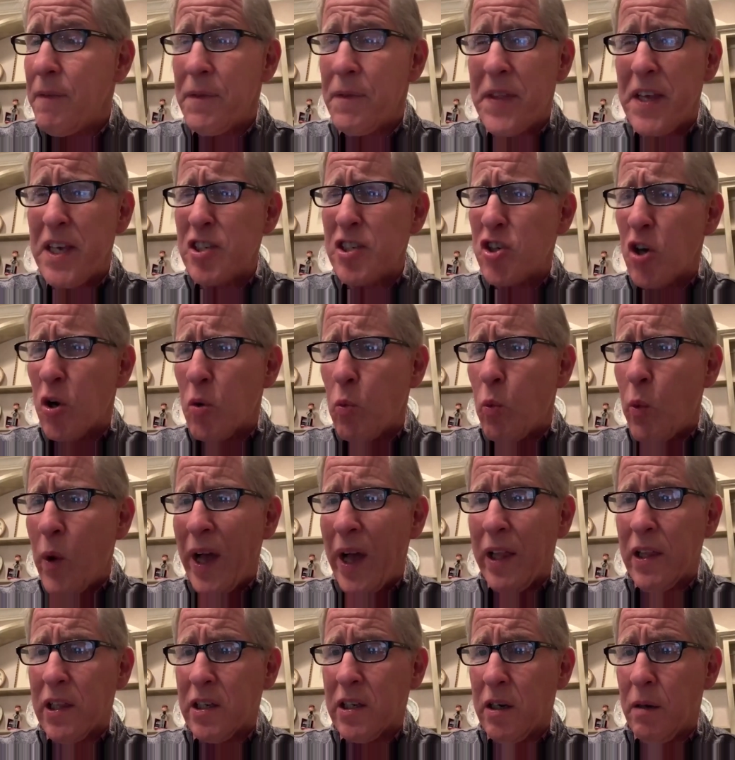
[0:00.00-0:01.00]
These are
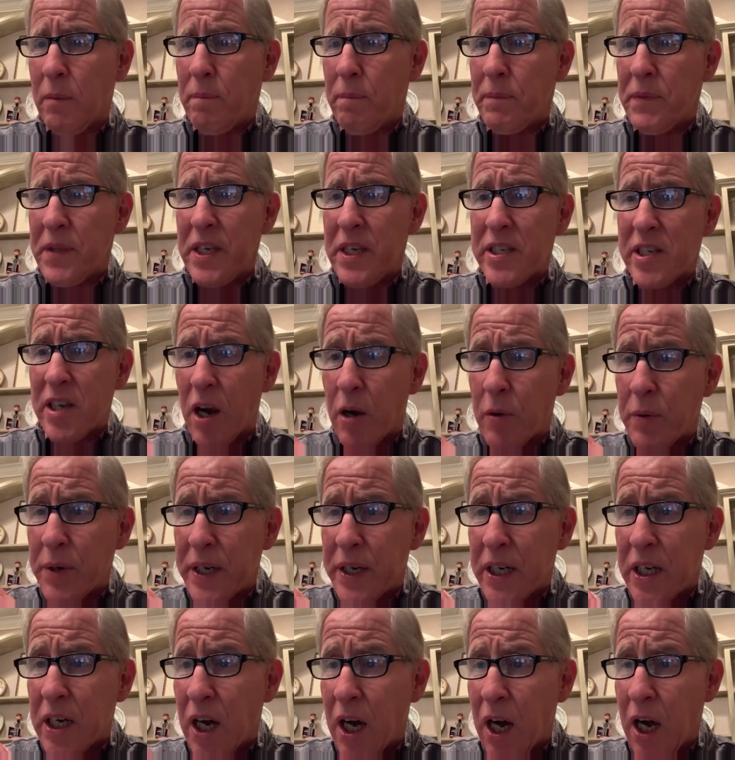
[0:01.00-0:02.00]
welcome. These are
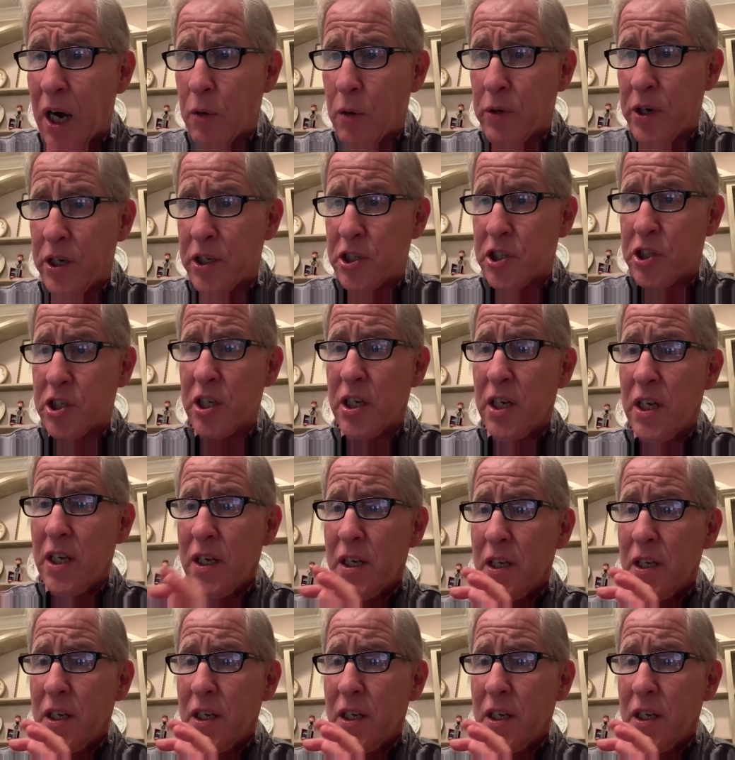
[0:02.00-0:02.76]
encouraged.